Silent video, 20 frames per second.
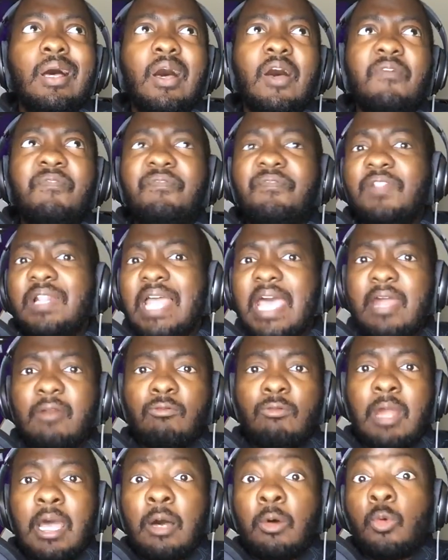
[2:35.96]
a flat
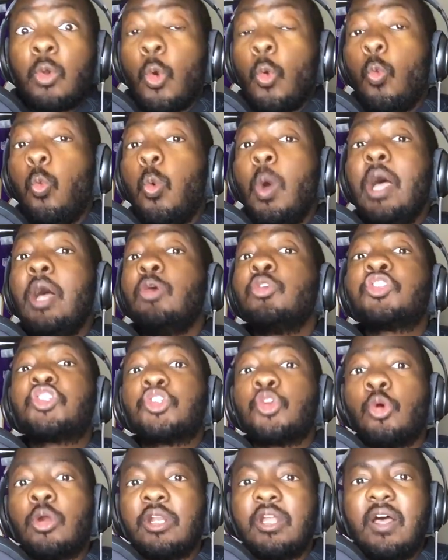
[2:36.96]
route well
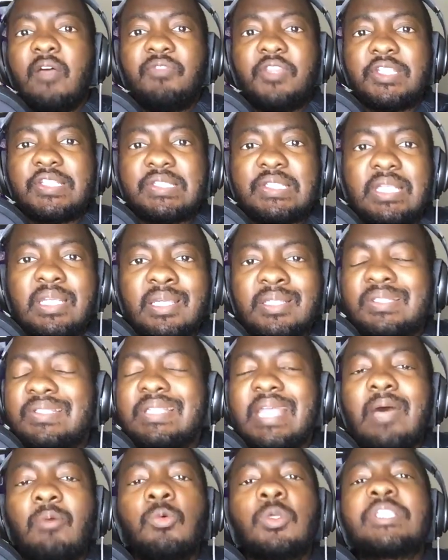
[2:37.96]
short of the sticks.
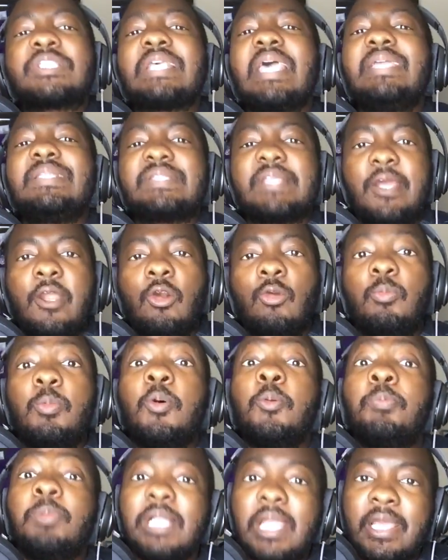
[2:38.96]
That was a
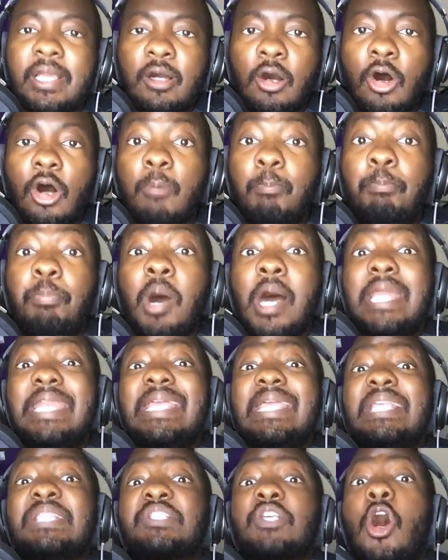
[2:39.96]
terrible play call, but
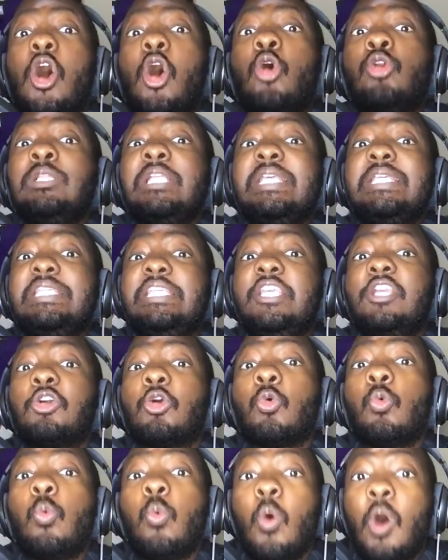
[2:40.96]
it's only
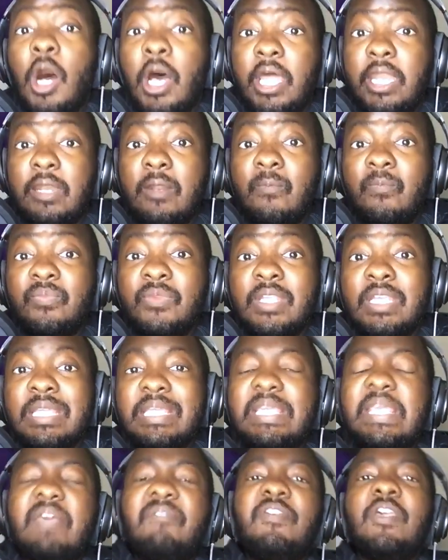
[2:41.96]
year one.
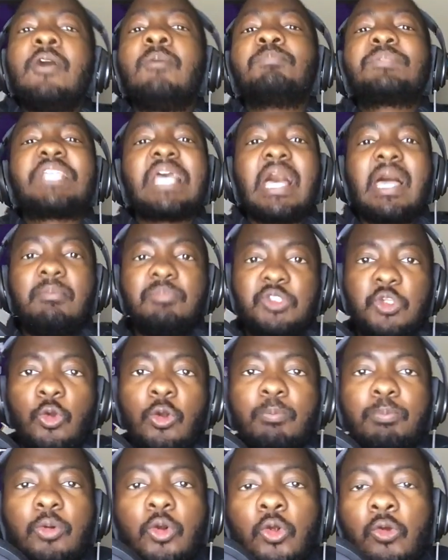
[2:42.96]
Give him time to
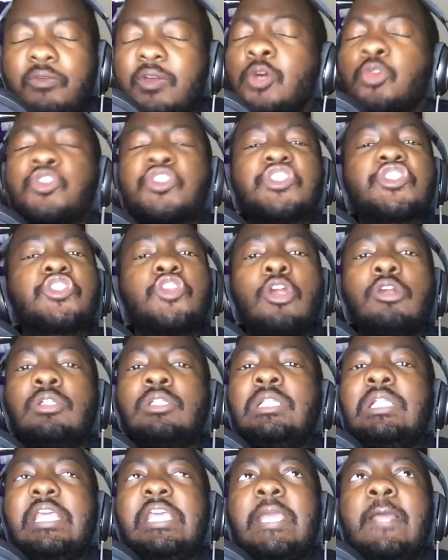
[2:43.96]
improve. He'll
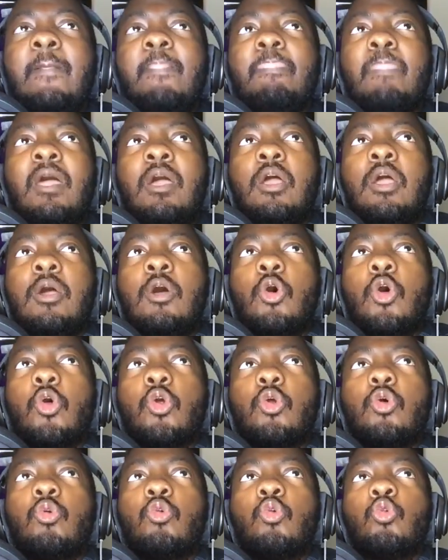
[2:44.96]
certainly
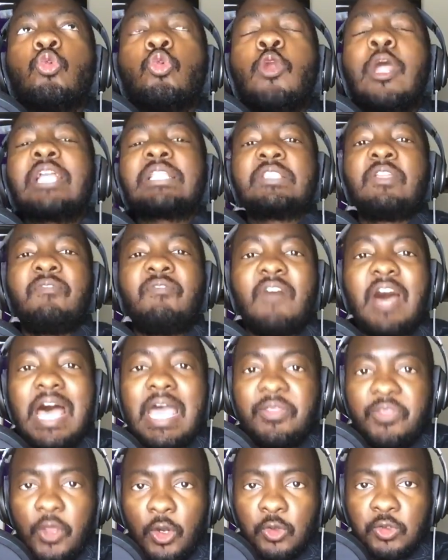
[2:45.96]

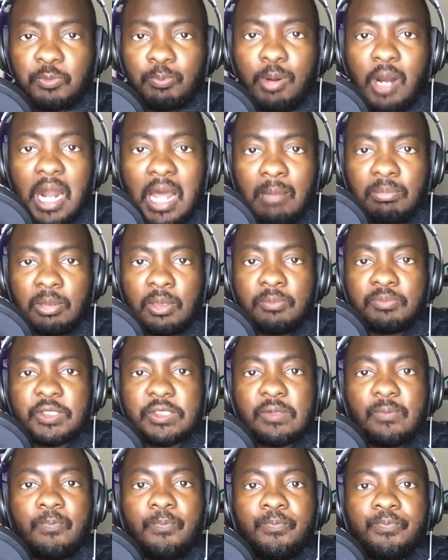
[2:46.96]
rectify those
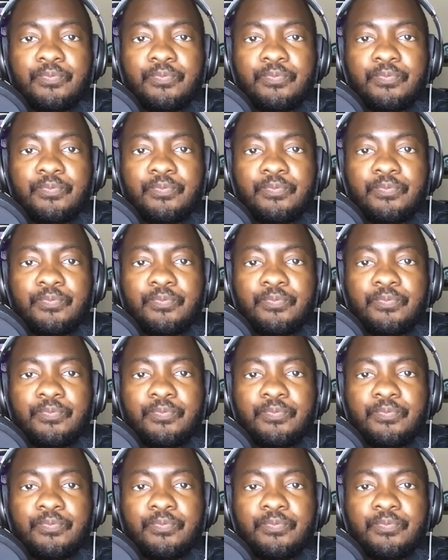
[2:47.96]
problems.